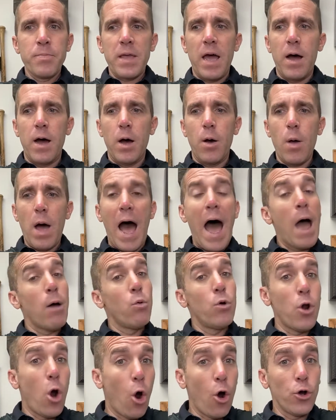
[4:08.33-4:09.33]
I
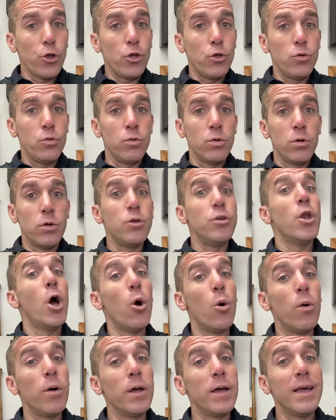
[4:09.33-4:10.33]
would argue
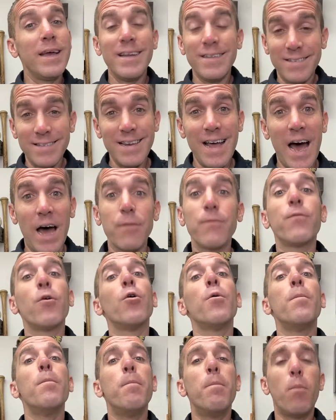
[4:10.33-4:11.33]
no, it's not
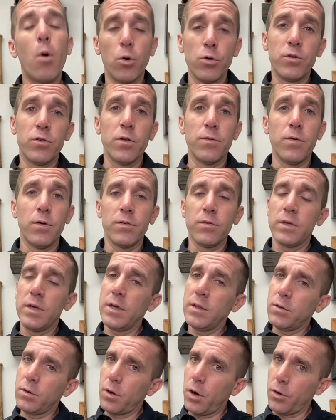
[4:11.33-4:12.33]
for most of us.
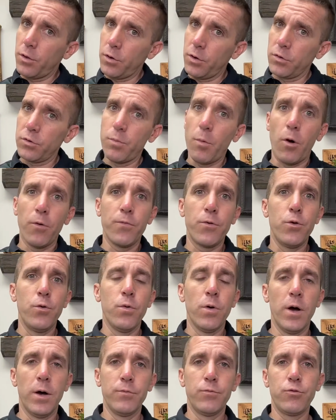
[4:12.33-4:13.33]
Again, are there a small few
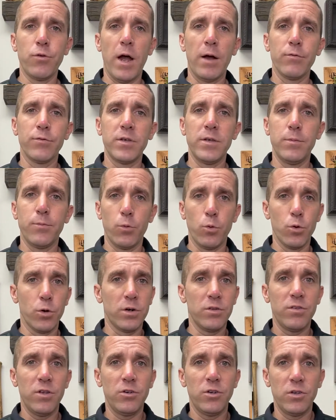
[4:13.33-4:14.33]
of travel team
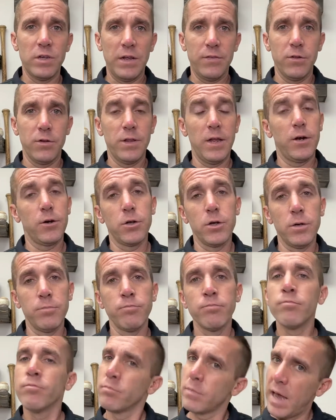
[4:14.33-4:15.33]
organizations out there that are good?
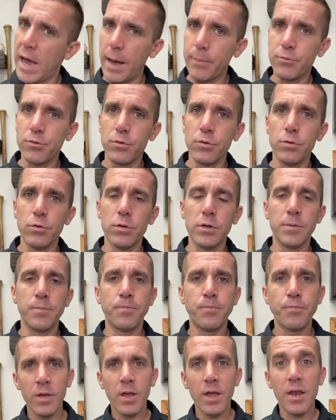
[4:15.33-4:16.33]
Absolutely.
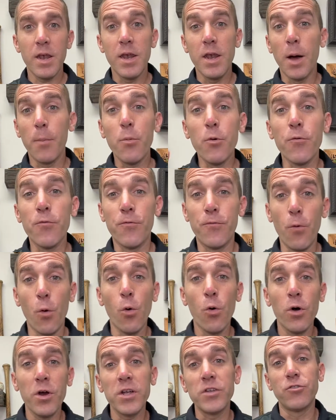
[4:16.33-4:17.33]
Number
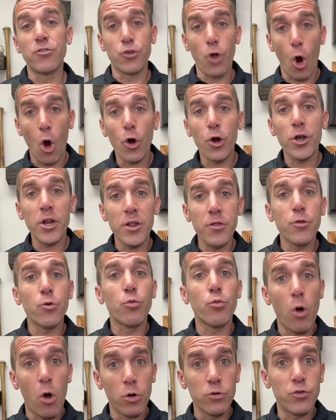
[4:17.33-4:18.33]
four is targeting the
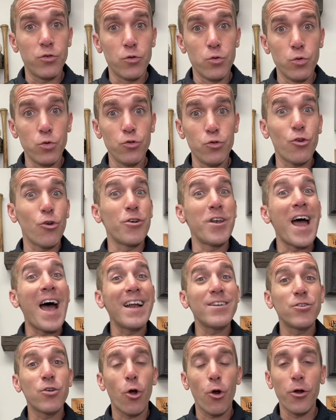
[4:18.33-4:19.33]
wrong schools or
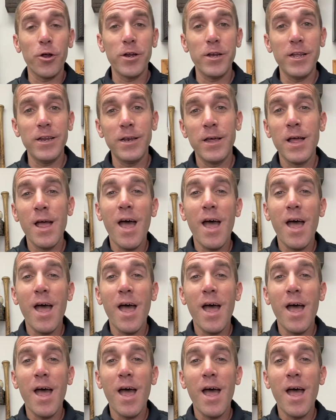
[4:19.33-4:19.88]
not targeting